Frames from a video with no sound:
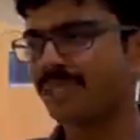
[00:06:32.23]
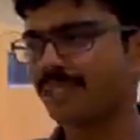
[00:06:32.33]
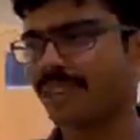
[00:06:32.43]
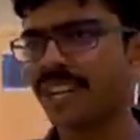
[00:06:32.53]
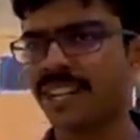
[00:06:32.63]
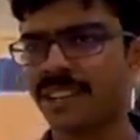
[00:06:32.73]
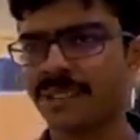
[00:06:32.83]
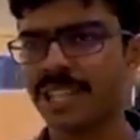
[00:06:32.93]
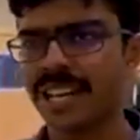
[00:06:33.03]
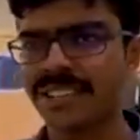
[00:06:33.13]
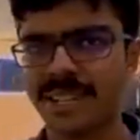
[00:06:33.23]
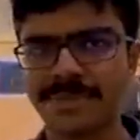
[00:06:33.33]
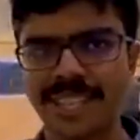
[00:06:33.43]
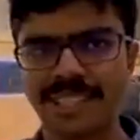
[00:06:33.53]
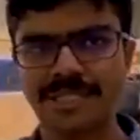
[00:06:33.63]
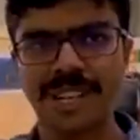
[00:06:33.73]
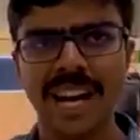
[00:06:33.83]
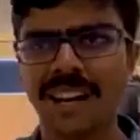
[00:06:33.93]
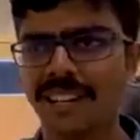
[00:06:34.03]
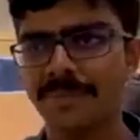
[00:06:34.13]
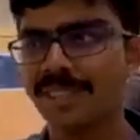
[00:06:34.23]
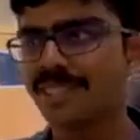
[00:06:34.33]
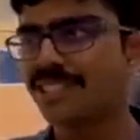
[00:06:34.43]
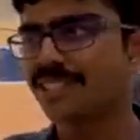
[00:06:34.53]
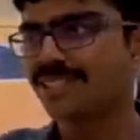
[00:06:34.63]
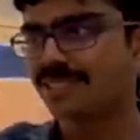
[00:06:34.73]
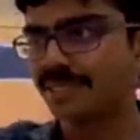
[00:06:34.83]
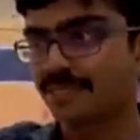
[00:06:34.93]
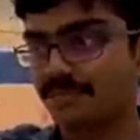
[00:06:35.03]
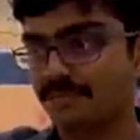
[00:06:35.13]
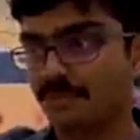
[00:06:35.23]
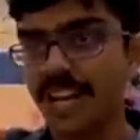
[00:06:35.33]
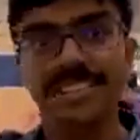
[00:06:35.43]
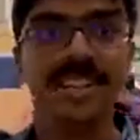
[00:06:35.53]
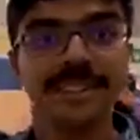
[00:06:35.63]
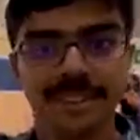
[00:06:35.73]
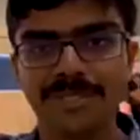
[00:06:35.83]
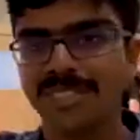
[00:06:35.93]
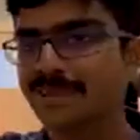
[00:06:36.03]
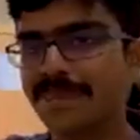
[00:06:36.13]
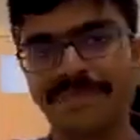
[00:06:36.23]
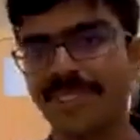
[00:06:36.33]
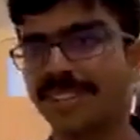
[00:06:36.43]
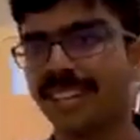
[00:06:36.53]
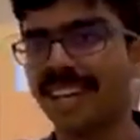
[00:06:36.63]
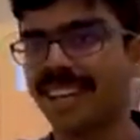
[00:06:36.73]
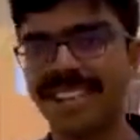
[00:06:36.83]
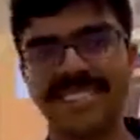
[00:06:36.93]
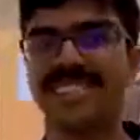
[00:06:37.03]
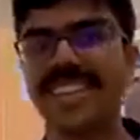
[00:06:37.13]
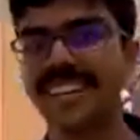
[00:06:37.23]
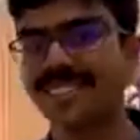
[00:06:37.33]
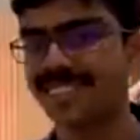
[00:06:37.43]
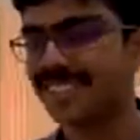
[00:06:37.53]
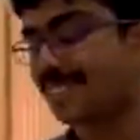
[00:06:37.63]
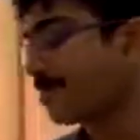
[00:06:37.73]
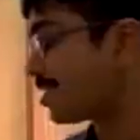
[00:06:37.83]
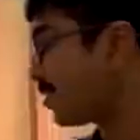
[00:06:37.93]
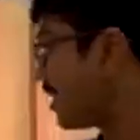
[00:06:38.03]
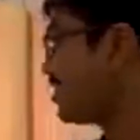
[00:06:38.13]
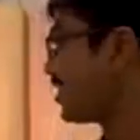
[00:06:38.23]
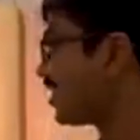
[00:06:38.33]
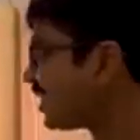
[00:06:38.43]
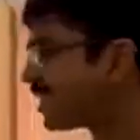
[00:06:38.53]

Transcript: create a code that accepts like three arguments, it just writes out the code snippet for you like instantaneously, which is amazing.